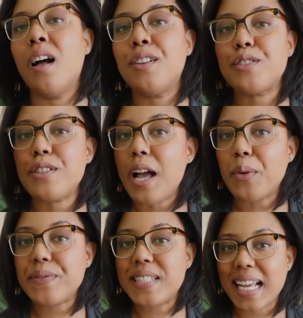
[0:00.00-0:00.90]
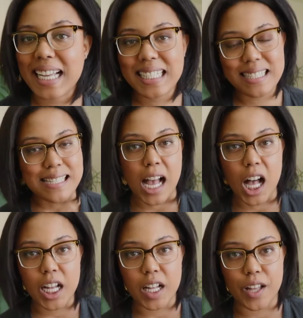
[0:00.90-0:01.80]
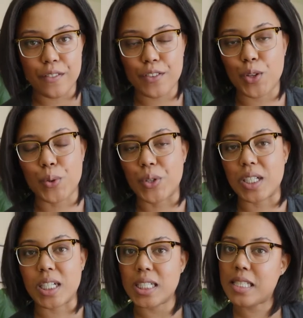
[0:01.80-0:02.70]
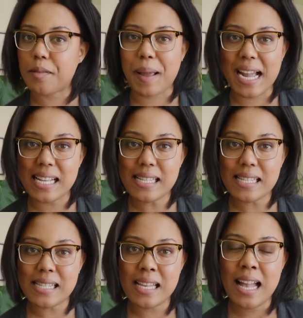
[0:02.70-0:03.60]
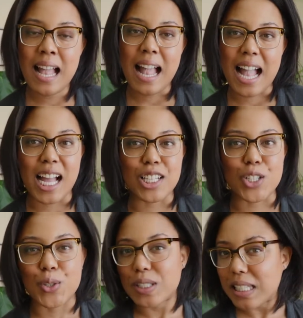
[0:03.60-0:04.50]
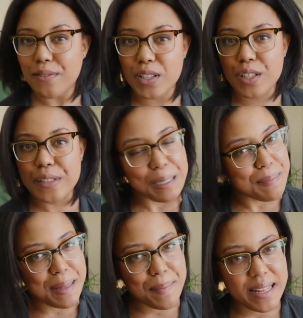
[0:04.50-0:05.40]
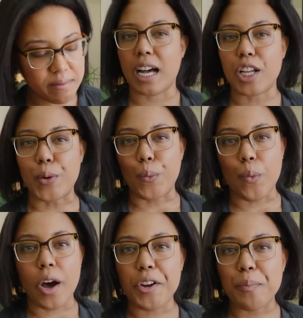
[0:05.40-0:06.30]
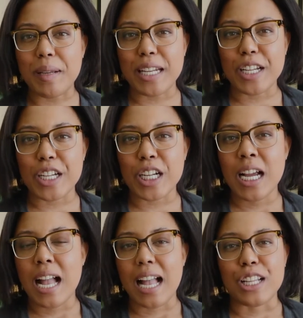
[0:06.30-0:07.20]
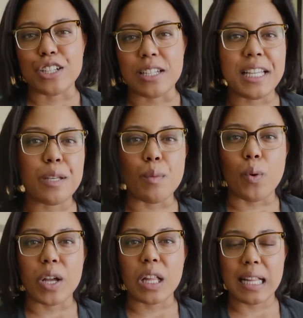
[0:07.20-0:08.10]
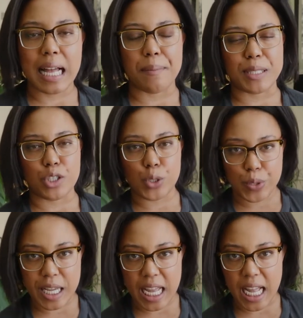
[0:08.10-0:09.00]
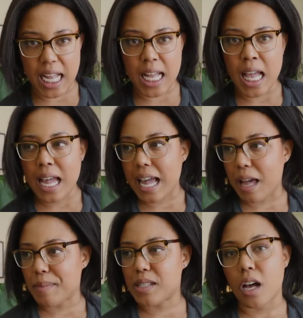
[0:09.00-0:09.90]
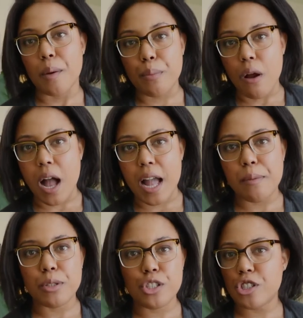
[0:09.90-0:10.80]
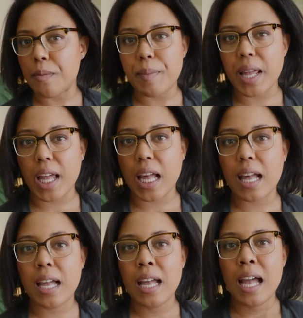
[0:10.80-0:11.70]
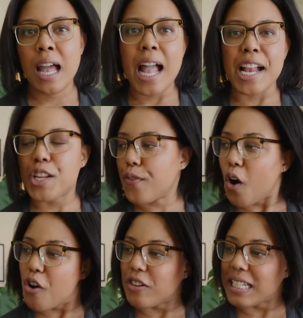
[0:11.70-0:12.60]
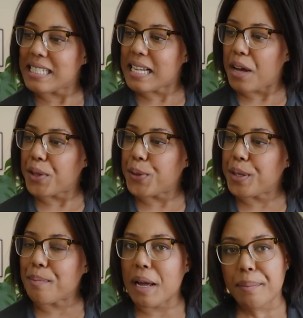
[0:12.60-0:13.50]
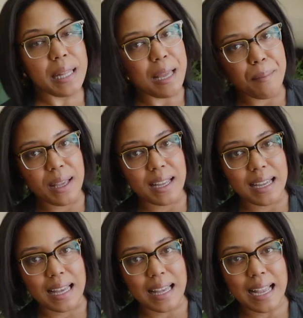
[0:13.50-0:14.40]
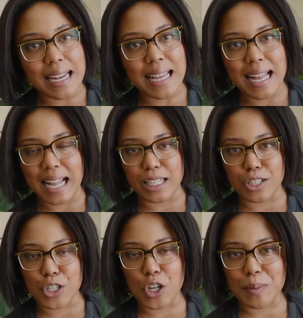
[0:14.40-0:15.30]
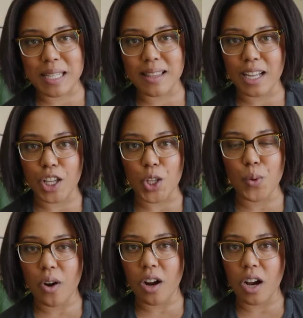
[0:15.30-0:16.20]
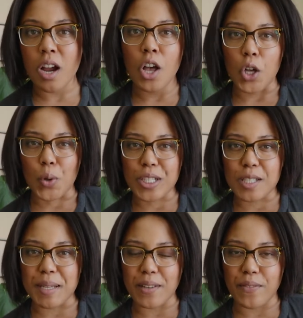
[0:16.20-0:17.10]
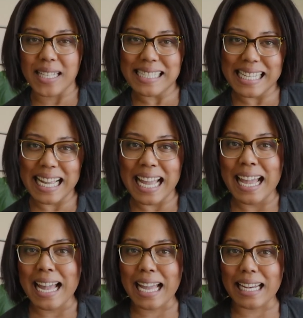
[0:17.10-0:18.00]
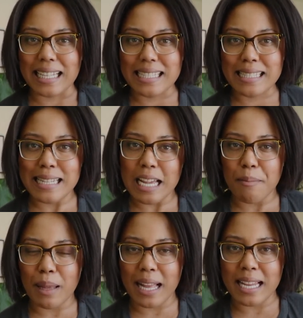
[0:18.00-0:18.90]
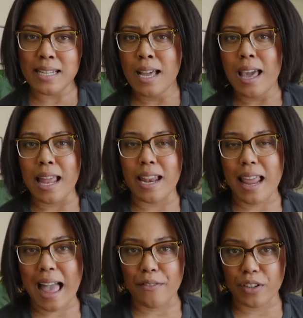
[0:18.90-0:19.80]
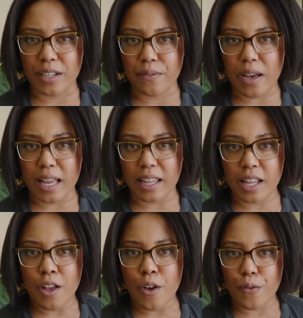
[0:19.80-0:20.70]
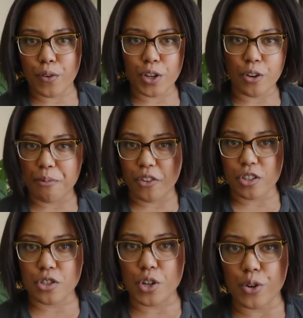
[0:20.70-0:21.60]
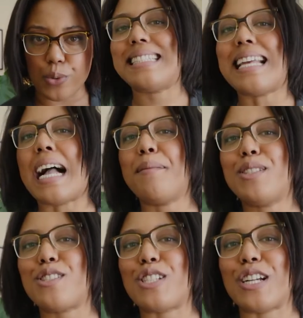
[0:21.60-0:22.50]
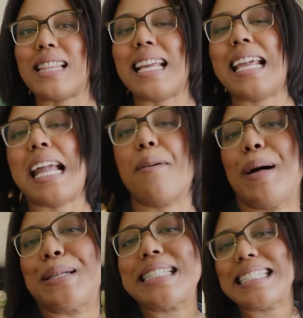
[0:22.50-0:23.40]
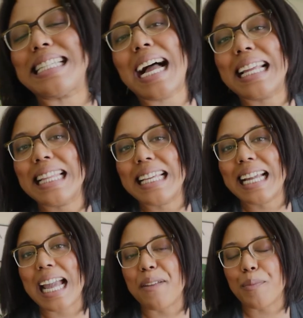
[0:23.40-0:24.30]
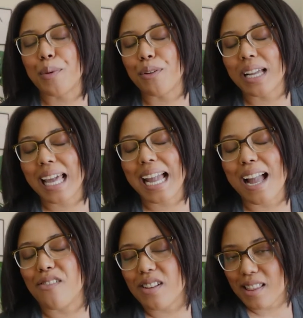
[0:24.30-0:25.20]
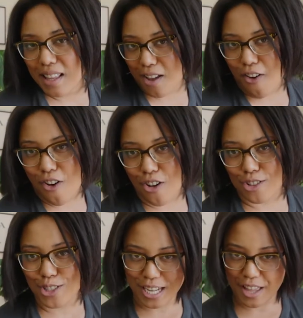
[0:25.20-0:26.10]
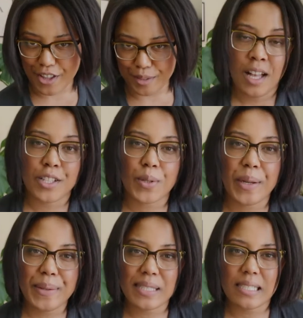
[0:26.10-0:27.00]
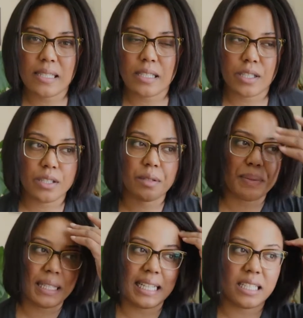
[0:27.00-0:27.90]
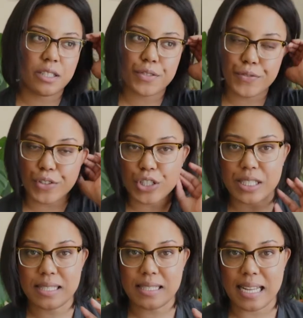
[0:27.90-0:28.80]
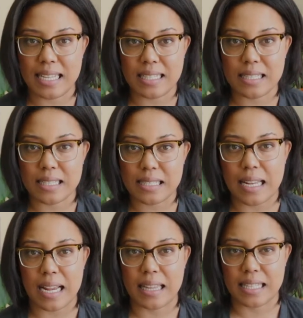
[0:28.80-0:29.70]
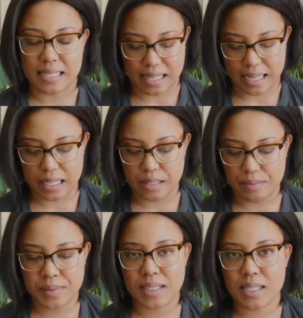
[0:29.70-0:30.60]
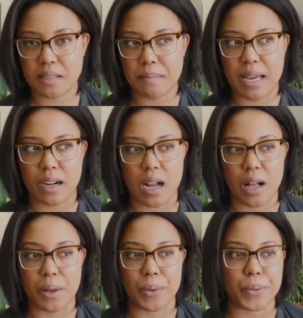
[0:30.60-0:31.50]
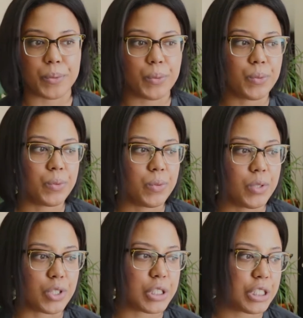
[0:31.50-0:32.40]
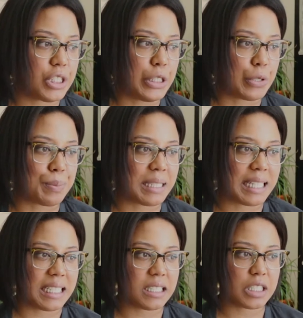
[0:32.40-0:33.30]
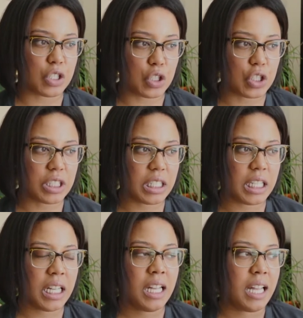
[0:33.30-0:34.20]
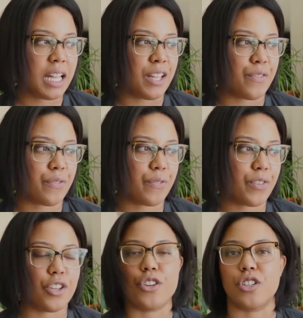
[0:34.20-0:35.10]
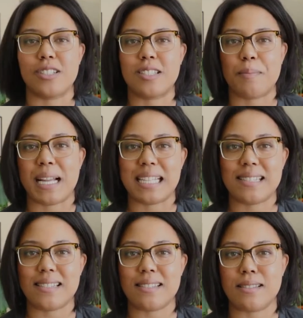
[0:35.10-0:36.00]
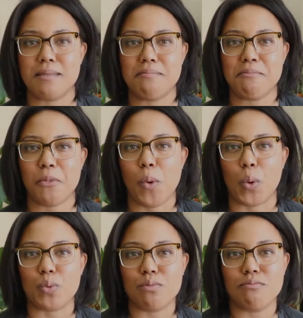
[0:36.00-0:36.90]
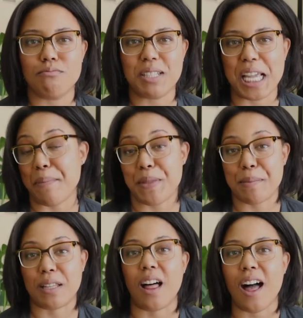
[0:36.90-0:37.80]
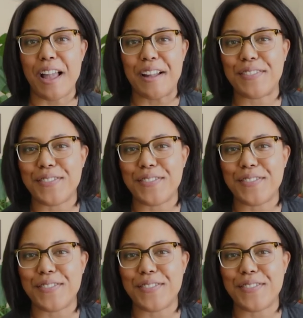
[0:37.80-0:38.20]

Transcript: So now we've taken stock of your space and your level of commitment. Got your water meter and your neem oil coming today, Amazon Prime shipping and you've already downloaded my plant buying guide and determined that you are going to be investing in a snake plant and an African violet for your first grow. It's time to start thinking about styling and bringing everything all together. So I always consider the plants first and styling second. Doesn't matter how good your plants look if your space won't keep them alive.